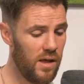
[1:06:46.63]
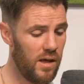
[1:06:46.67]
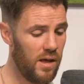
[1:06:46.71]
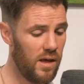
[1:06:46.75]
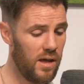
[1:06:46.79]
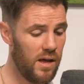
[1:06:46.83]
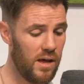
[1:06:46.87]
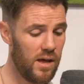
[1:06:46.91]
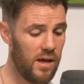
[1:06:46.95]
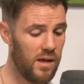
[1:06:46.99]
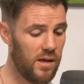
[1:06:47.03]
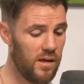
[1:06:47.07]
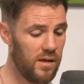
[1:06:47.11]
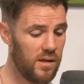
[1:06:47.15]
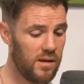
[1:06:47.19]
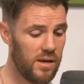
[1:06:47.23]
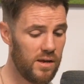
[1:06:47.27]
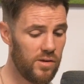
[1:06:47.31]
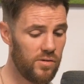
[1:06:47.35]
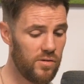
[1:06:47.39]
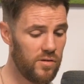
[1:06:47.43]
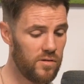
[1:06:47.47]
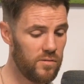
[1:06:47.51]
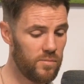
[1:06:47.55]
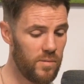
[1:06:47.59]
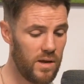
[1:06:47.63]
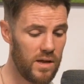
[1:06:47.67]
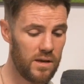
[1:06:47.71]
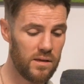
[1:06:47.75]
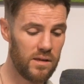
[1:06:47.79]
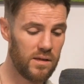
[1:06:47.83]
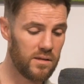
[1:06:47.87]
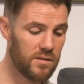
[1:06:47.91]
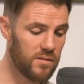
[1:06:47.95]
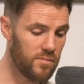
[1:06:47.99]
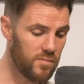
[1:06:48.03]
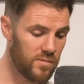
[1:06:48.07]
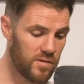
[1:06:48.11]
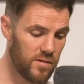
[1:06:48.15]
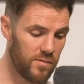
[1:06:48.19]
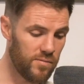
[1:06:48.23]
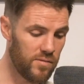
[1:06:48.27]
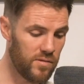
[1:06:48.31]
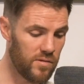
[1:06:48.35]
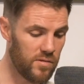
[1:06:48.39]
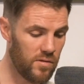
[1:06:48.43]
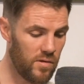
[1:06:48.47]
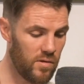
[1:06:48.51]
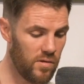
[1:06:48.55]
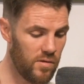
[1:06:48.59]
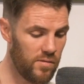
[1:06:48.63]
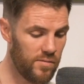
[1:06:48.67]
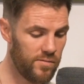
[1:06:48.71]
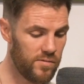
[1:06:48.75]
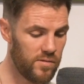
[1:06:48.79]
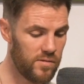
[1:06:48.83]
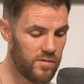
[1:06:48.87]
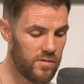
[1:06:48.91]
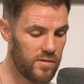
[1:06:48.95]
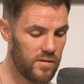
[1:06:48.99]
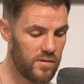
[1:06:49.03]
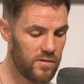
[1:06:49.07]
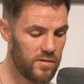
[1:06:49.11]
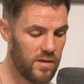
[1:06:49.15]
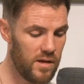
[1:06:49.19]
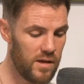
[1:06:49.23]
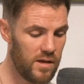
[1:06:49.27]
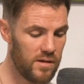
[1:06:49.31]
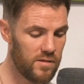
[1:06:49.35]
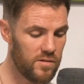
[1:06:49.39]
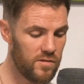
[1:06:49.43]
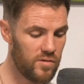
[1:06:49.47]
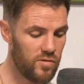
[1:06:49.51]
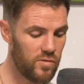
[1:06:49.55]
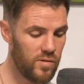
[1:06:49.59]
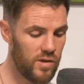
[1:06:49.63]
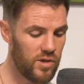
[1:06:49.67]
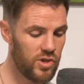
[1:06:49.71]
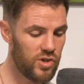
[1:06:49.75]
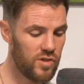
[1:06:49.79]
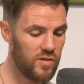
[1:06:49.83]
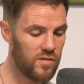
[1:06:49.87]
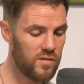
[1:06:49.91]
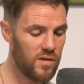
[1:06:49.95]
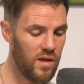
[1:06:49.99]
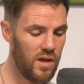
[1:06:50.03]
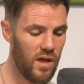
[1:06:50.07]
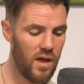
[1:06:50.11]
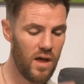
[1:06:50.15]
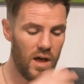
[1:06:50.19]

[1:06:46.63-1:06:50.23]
Uh, hilarious man, gets himself into awful uh, situations.